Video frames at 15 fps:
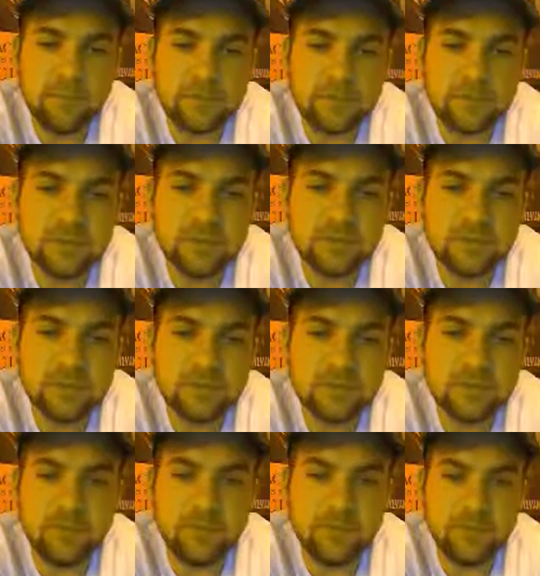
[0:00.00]
some of you will
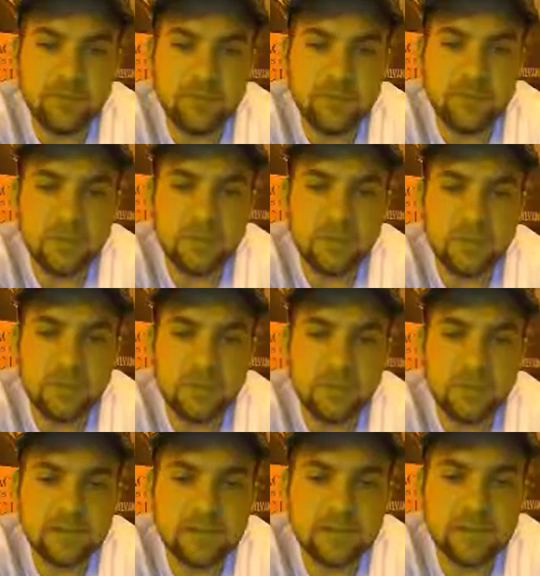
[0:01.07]
be familiar with
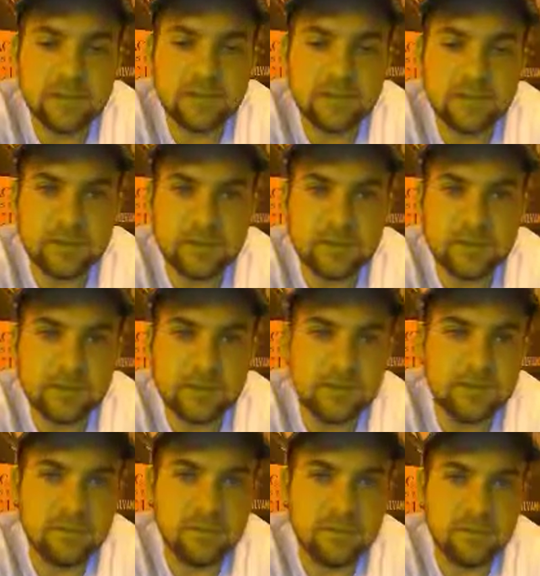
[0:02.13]
these steps.
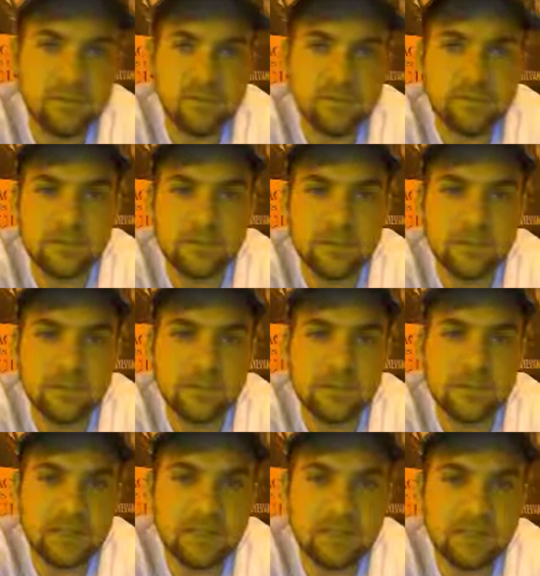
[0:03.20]
A lot of it
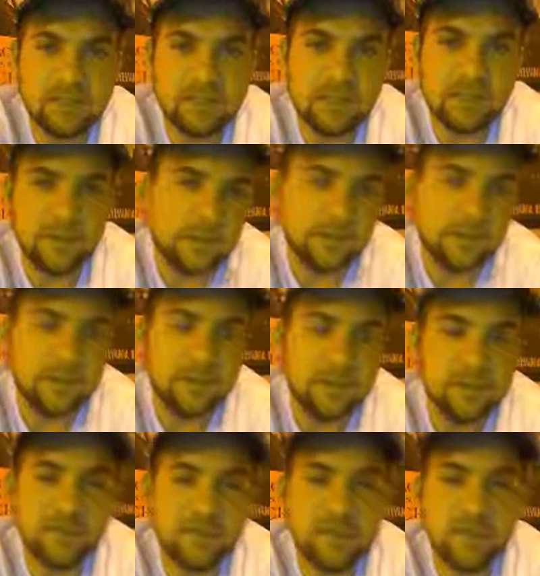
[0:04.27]
takes from the Dave
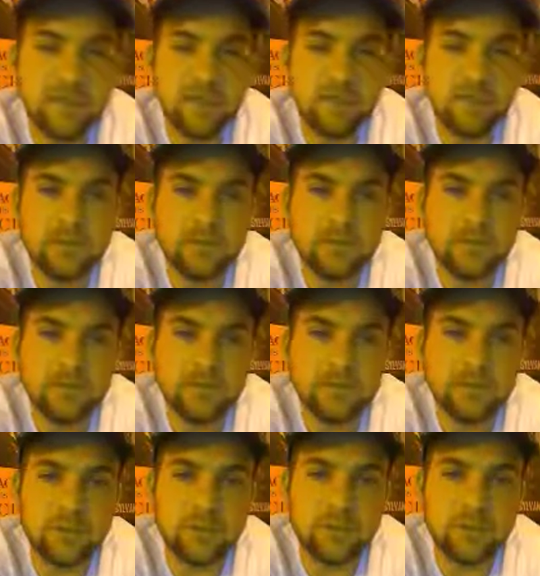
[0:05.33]
Ramsey plan, which is a pretty
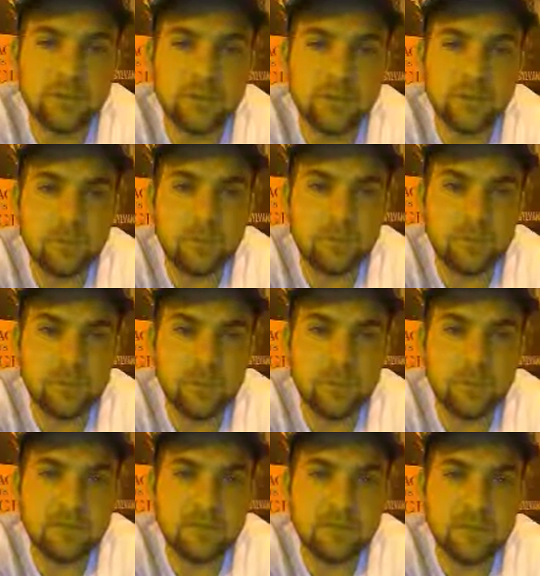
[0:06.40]
straightforward, solid
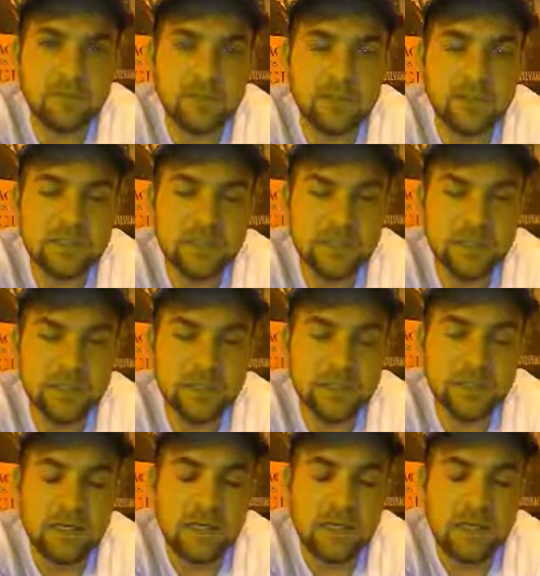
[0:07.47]
foundation.
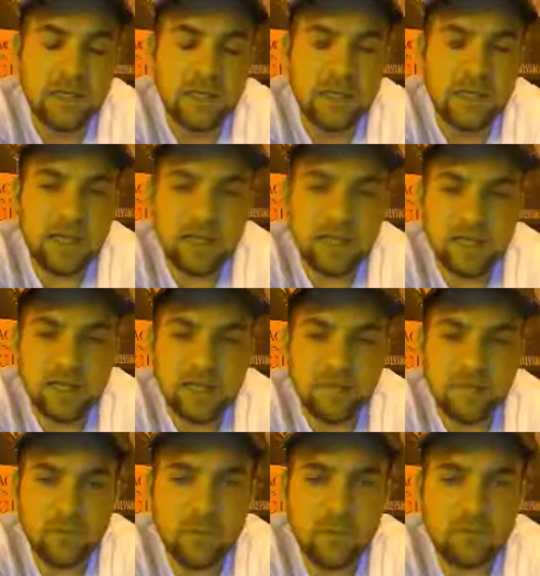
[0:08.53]
And you
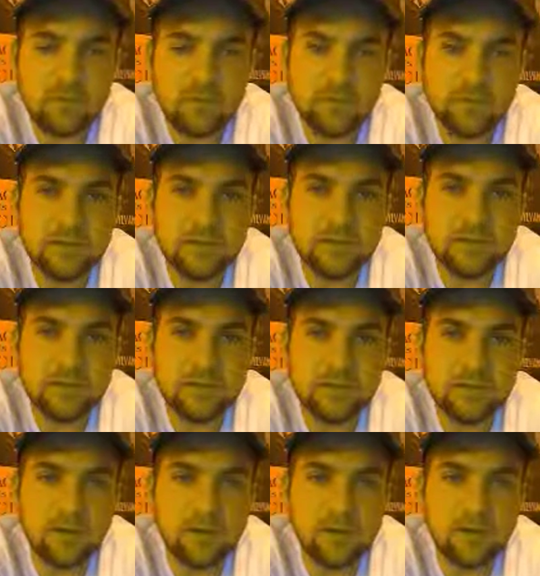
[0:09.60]
always run into the
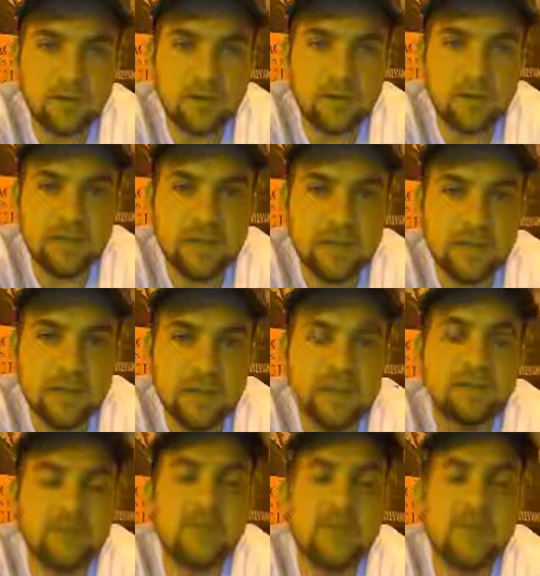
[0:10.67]
argument of good debt and
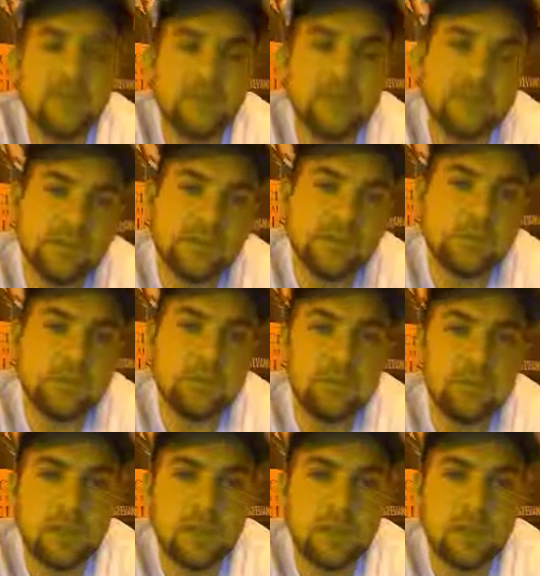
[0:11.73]
bad debt. And so